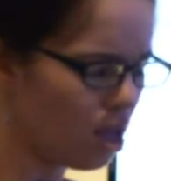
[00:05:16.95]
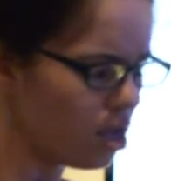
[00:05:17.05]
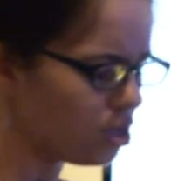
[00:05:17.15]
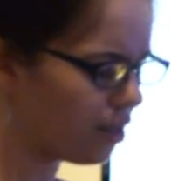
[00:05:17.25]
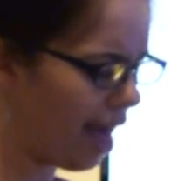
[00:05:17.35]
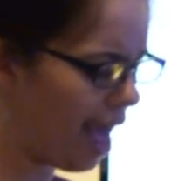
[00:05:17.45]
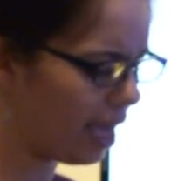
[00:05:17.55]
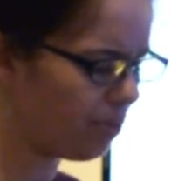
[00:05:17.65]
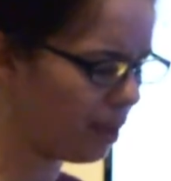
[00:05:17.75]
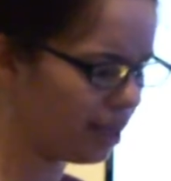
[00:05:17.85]
So the
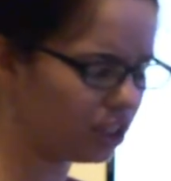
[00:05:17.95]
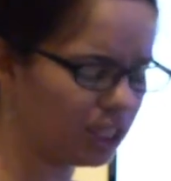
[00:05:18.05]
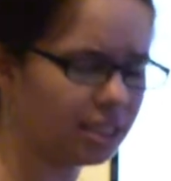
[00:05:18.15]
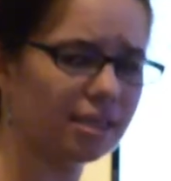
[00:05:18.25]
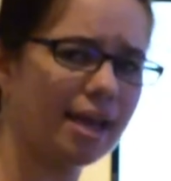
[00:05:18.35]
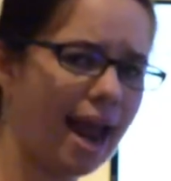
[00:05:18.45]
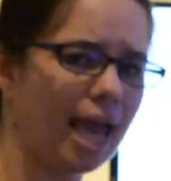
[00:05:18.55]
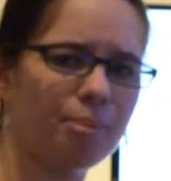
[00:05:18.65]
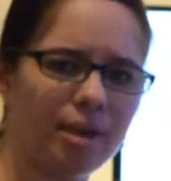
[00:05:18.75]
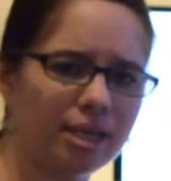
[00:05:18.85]

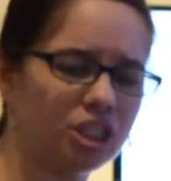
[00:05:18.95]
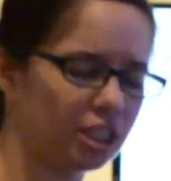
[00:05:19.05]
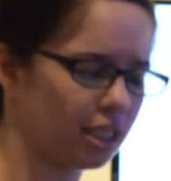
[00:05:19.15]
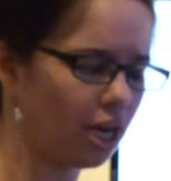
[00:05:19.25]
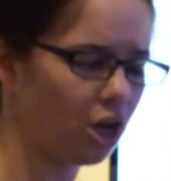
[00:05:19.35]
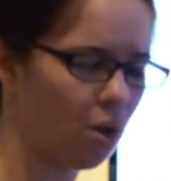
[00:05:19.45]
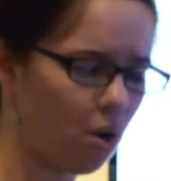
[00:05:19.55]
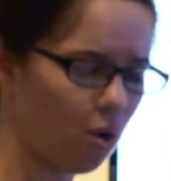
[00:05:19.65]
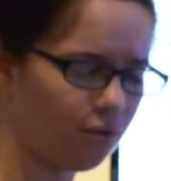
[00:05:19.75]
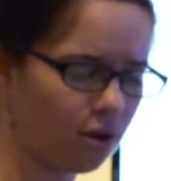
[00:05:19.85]
IEP is just going to go
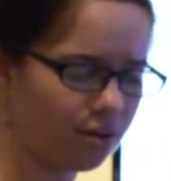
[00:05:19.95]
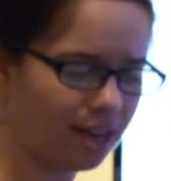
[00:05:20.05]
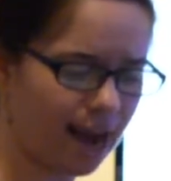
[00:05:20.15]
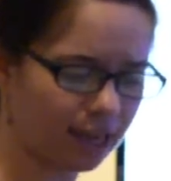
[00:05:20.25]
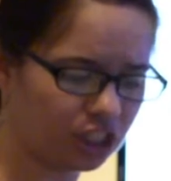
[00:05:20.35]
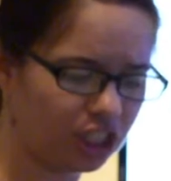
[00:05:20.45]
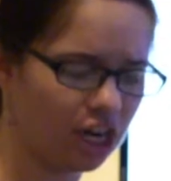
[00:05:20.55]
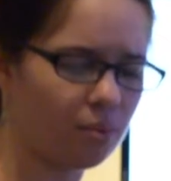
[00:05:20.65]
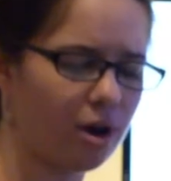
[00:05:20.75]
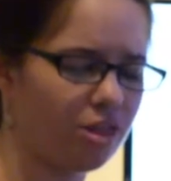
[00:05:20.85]
over the next
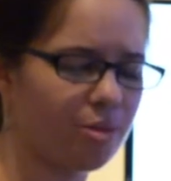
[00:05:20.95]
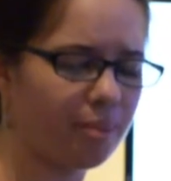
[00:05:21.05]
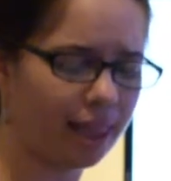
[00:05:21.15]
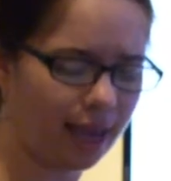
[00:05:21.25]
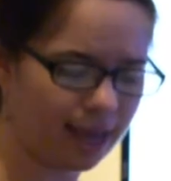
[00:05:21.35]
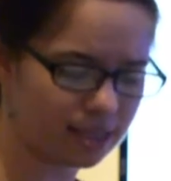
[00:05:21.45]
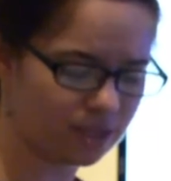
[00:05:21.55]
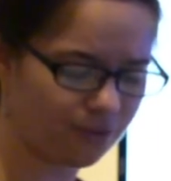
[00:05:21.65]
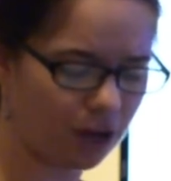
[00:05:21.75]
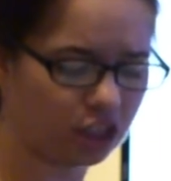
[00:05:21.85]
year. What are the
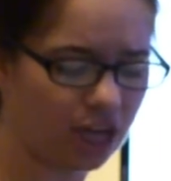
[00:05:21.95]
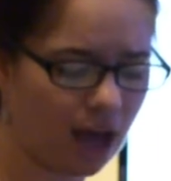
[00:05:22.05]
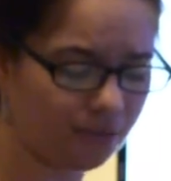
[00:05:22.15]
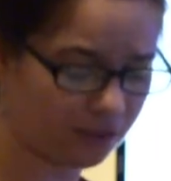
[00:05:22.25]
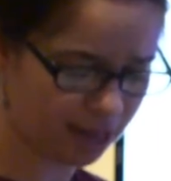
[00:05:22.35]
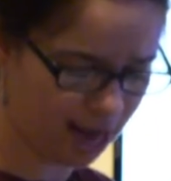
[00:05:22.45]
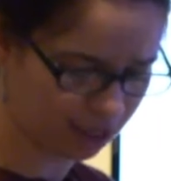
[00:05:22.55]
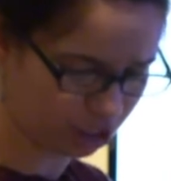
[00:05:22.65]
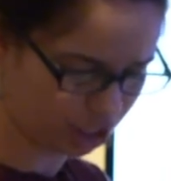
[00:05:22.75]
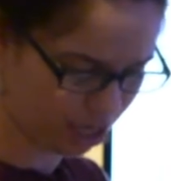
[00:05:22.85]
plans for your child for the
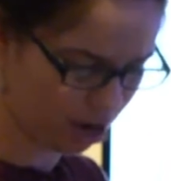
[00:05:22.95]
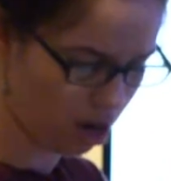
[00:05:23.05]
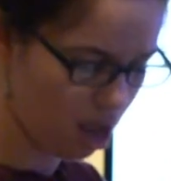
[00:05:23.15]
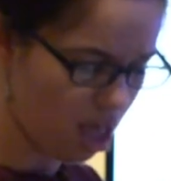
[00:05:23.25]
next year?